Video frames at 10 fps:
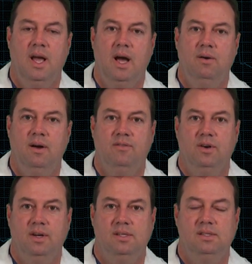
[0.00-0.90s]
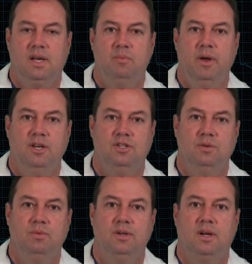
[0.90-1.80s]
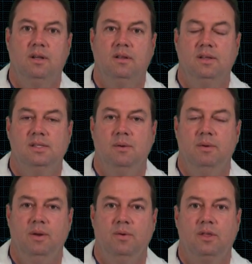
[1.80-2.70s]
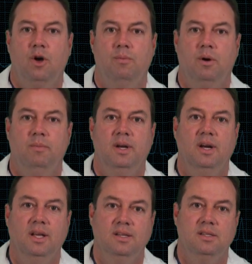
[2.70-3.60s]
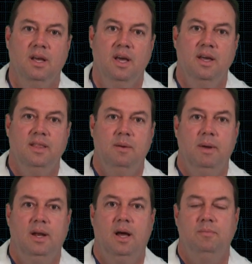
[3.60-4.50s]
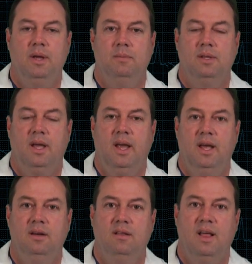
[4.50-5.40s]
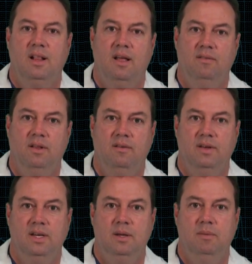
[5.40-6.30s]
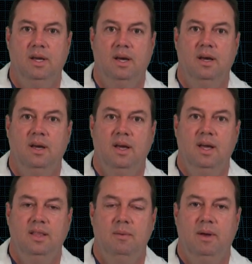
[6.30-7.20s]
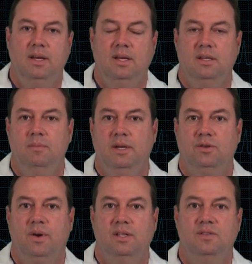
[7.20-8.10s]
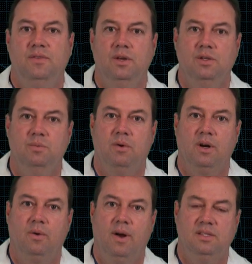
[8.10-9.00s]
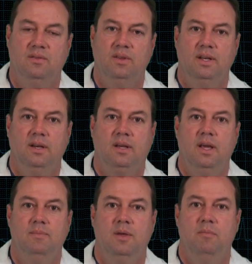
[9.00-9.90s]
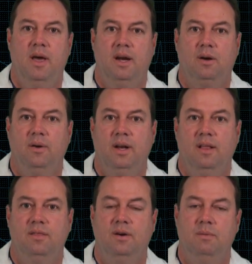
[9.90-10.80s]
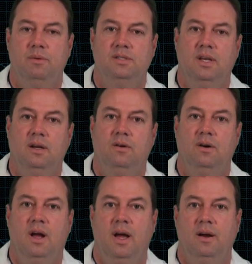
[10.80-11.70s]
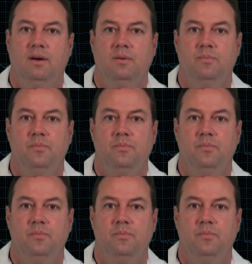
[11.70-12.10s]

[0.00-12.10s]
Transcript: However, in a sick patient, particularly somebody with comorbidities, they may not be able to handle that level of anemia and they may need to be transfused more aggressively to keep the hematocrit at 30% or higher.